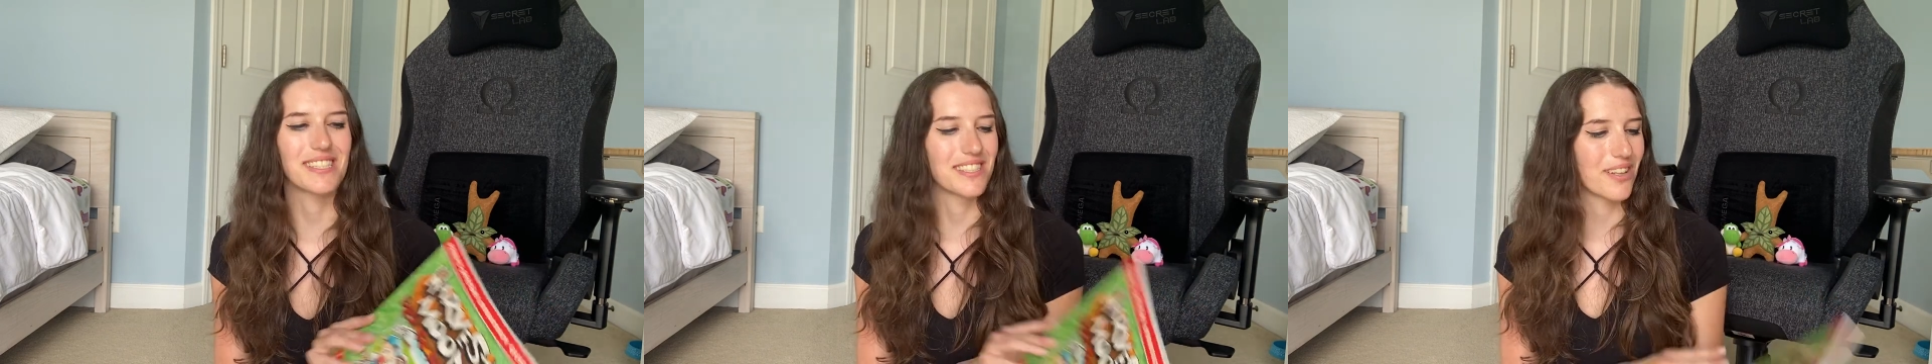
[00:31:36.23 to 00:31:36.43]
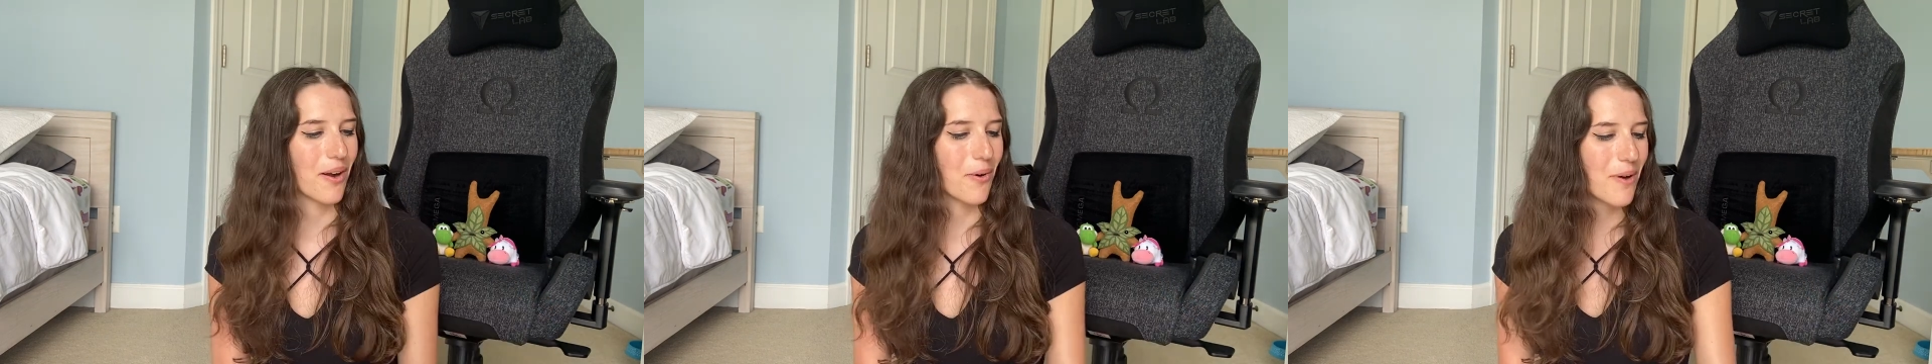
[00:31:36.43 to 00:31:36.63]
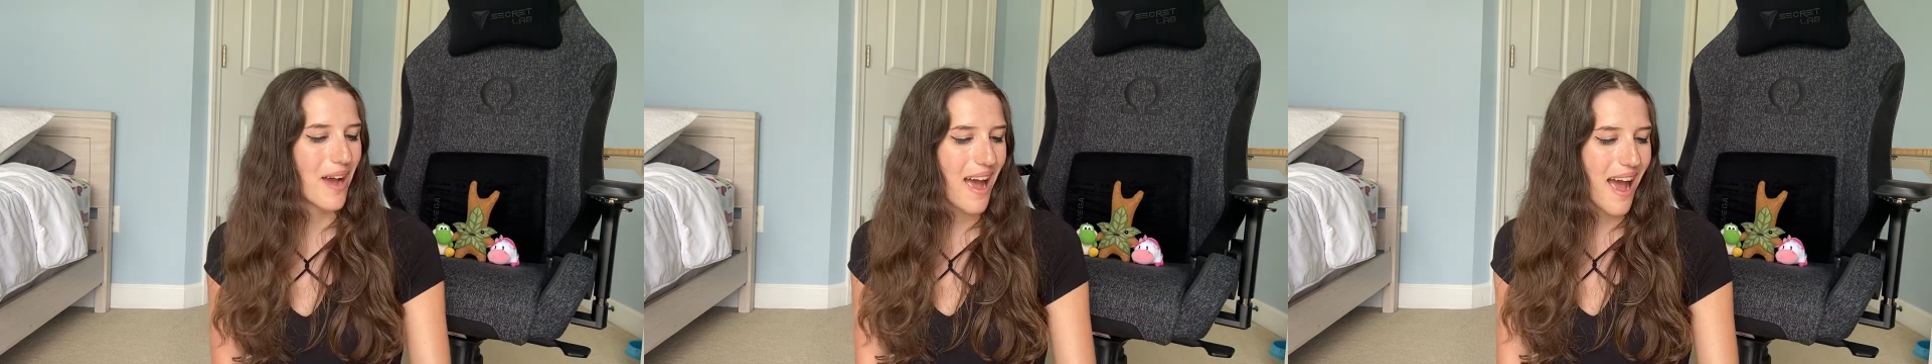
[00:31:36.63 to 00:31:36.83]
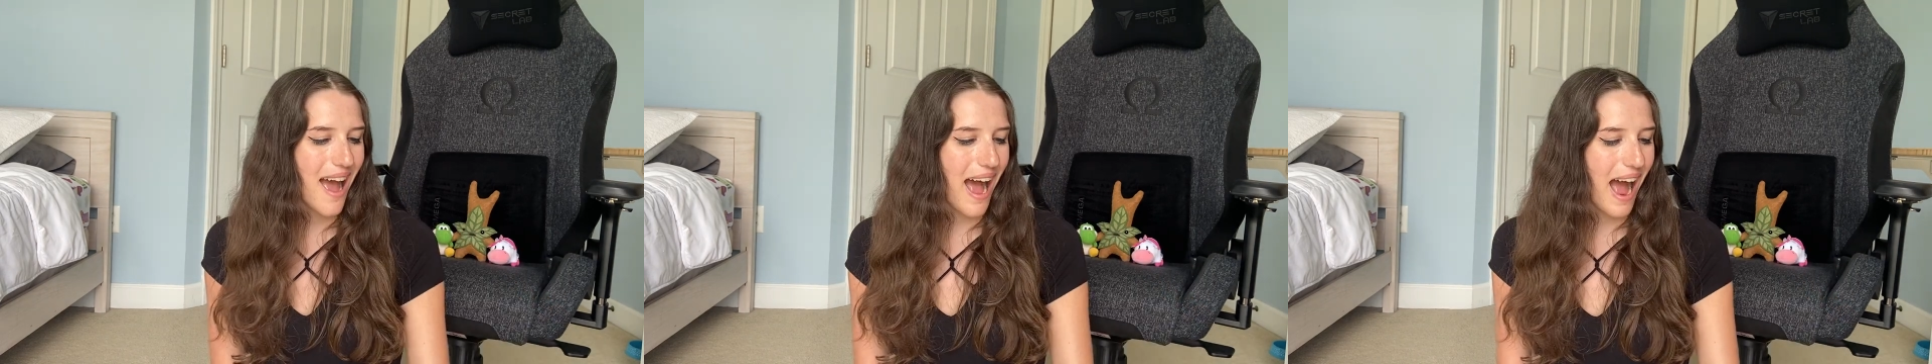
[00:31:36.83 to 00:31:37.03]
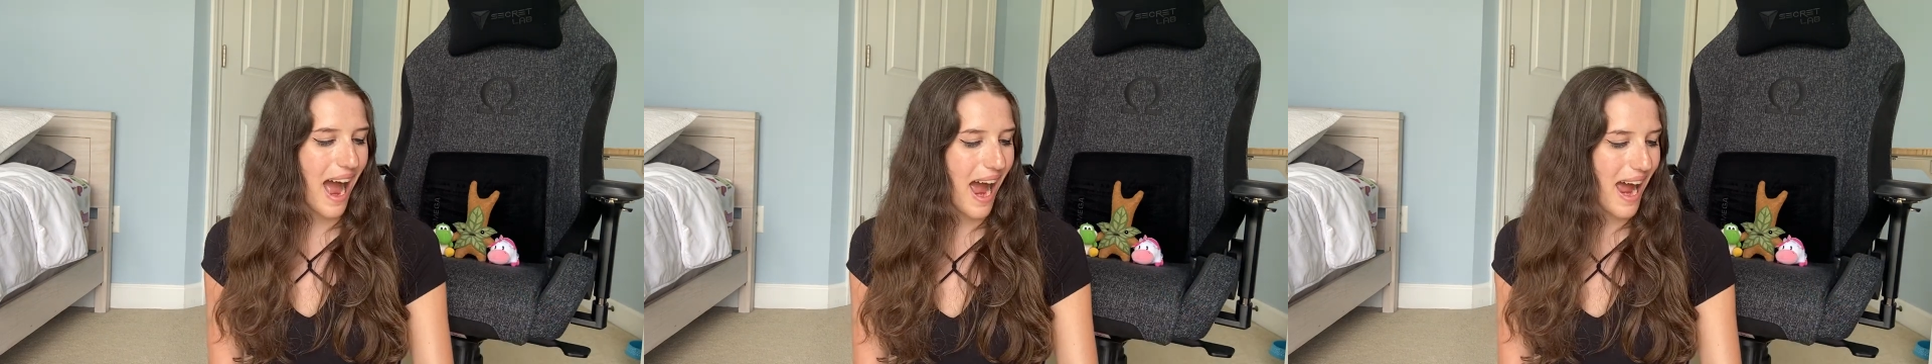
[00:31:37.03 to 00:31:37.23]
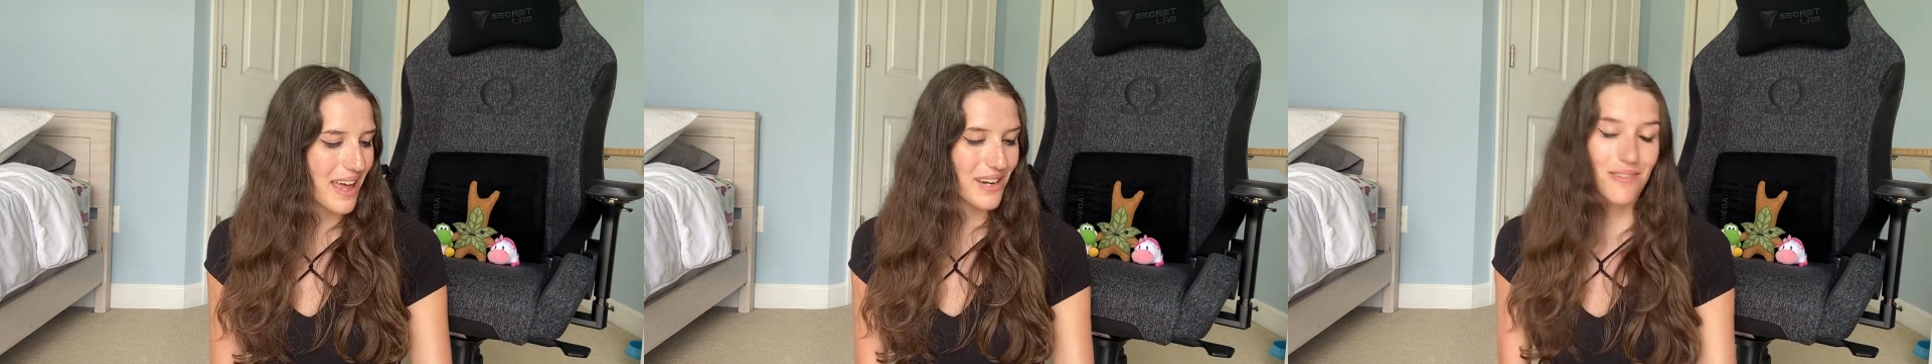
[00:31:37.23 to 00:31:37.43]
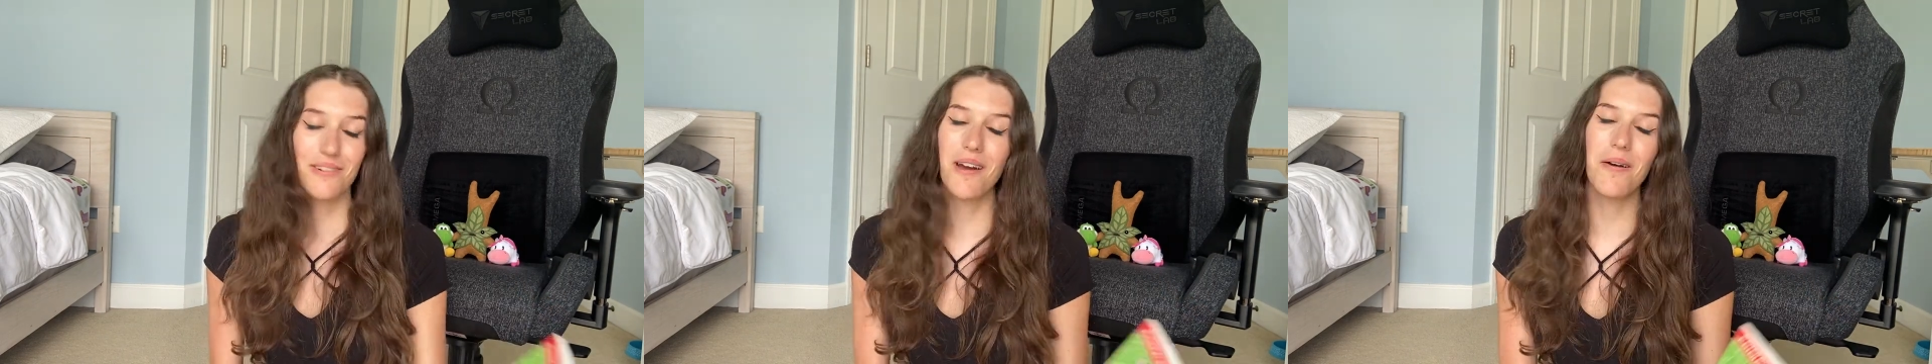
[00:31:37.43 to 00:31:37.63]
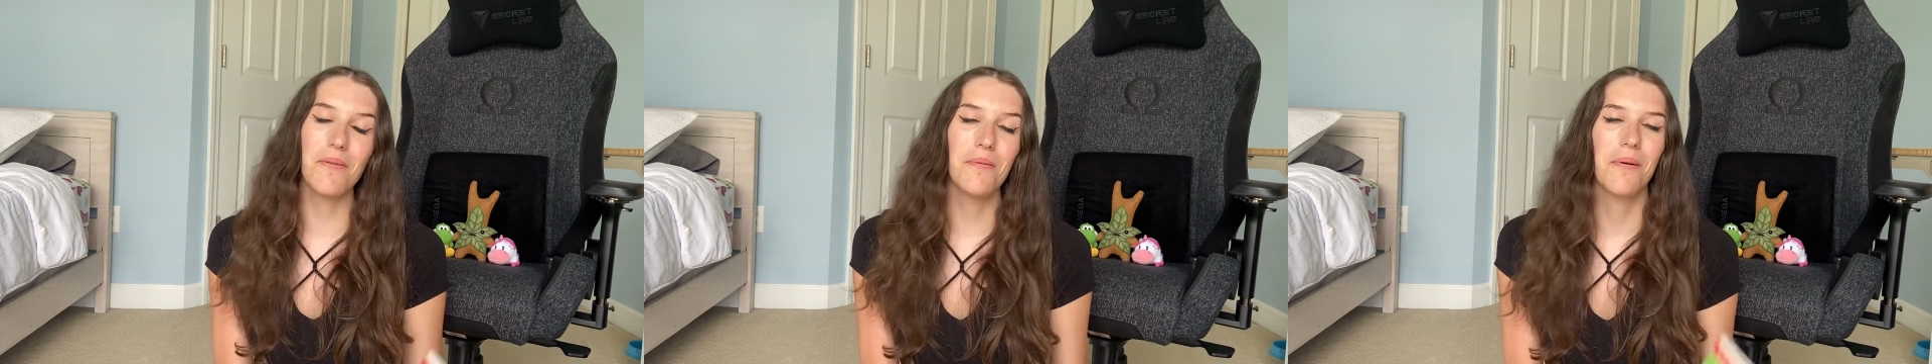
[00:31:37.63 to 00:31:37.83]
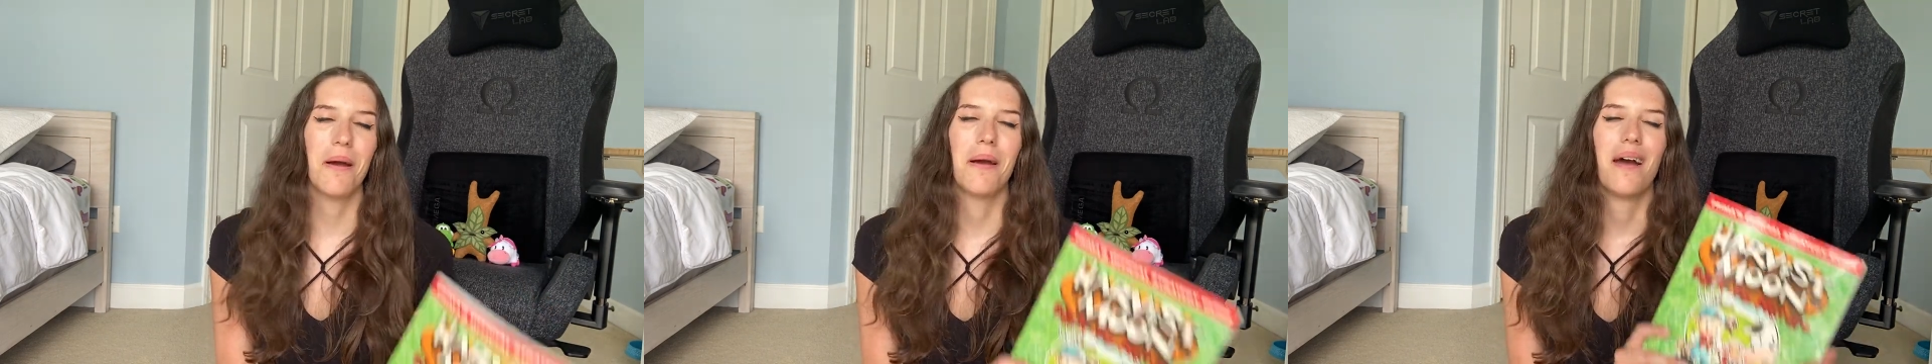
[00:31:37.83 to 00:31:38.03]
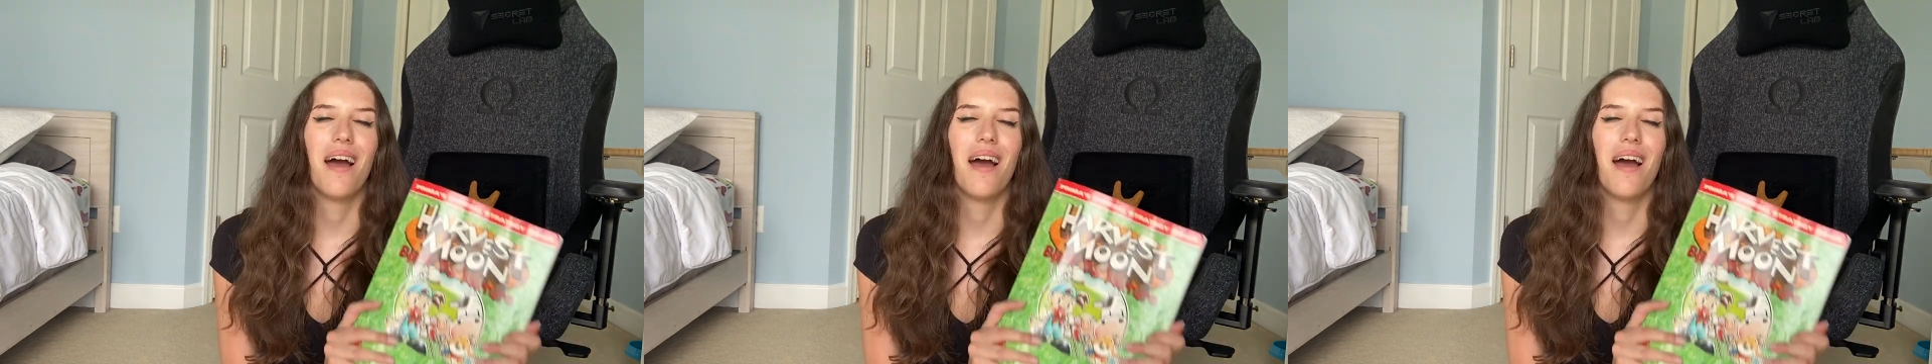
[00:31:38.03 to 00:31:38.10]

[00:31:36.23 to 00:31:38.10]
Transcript: So I don't know,